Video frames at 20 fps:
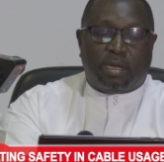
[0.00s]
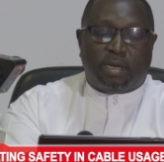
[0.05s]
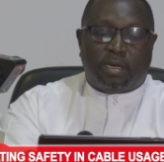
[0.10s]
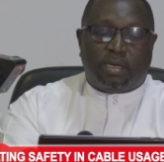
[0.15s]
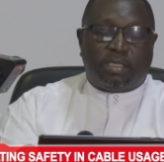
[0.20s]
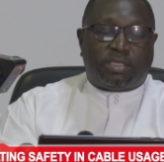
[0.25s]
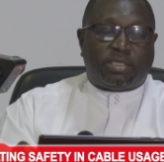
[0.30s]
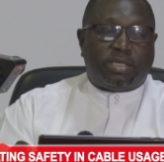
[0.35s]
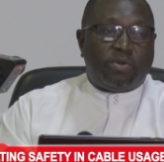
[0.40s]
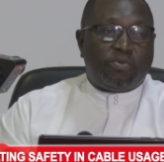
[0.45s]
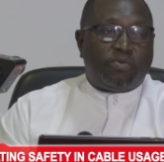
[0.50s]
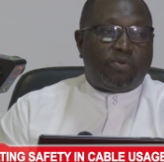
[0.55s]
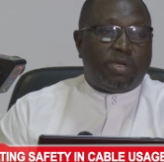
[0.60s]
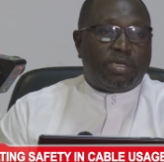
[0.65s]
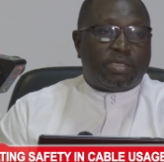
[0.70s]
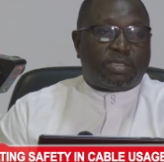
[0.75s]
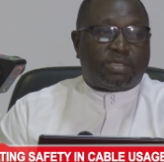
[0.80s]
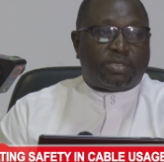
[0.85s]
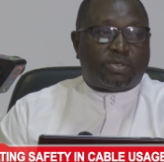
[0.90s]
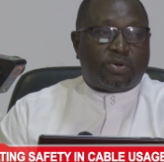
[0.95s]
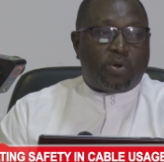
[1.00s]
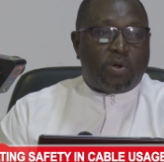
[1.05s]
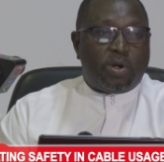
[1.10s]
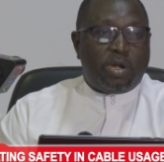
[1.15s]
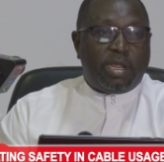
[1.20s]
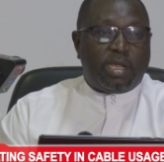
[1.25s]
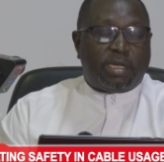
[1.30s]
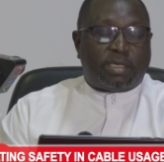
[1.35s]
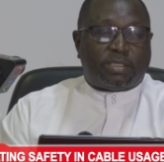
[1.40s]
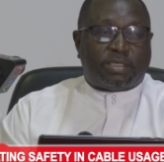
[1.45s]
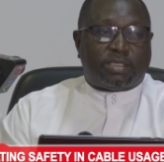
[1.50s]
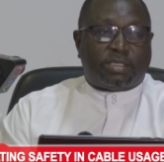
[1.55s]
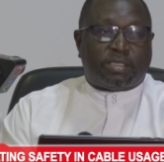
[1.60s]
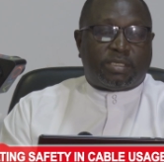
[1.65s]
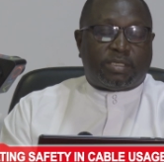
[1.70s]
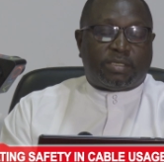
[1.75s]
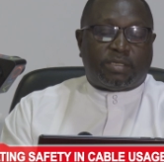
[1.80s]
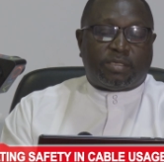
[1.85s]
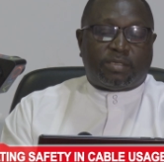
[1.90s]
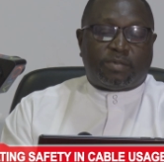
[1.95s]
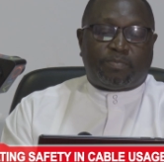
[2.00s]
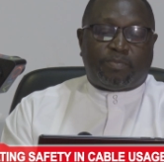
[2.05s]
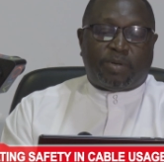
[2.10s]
Distinguished colleagues,